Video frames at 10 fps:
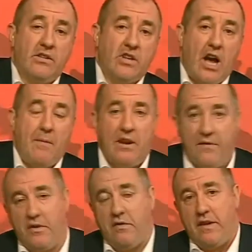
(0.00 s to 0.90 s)
long time, and
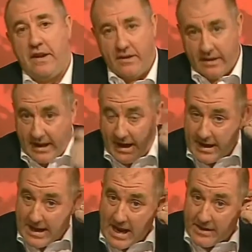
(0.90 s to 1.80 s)
if you think that
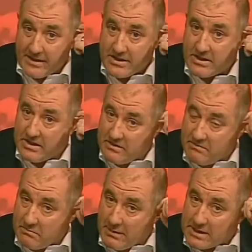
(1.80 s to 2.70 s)
Kenny
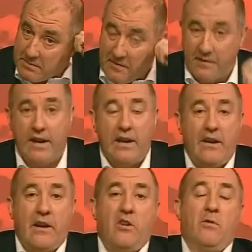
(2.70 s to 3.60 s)
Anderson must be
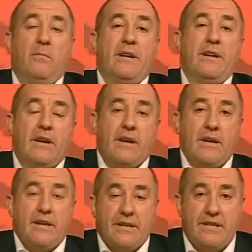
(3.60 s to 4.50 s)
feeling a little bit
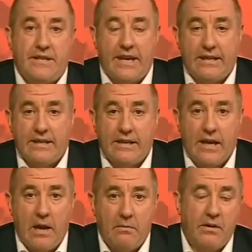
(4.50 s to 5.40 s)
sick
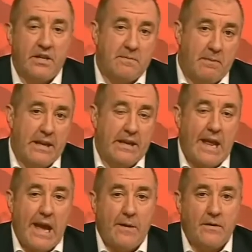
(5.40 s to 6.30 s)
today, I'm going to speak
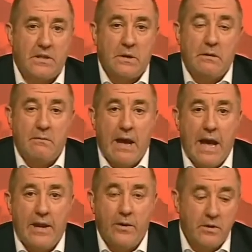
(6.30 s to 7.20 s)
now to a
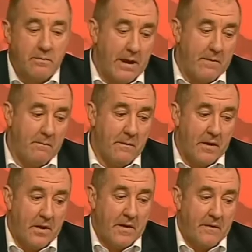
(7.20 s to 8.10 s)
man who's been
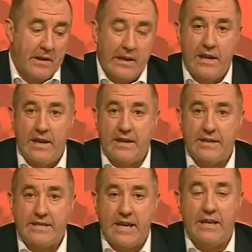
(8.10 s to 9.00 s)
the leading
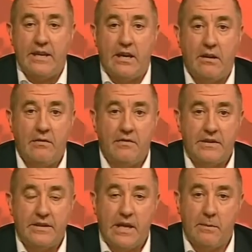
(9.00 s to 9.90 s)
contender
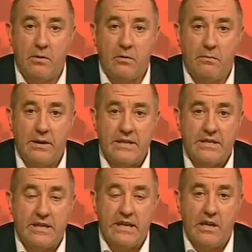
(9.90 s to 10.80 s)
for the
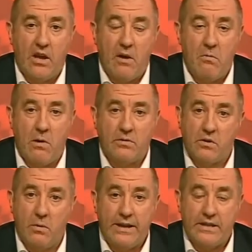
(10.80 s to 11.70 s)
WBC light
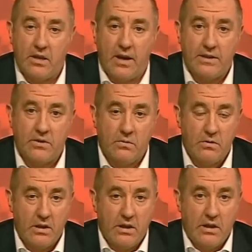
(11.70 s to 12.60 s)
welterweight
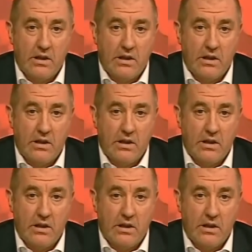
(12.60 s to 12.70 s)
title.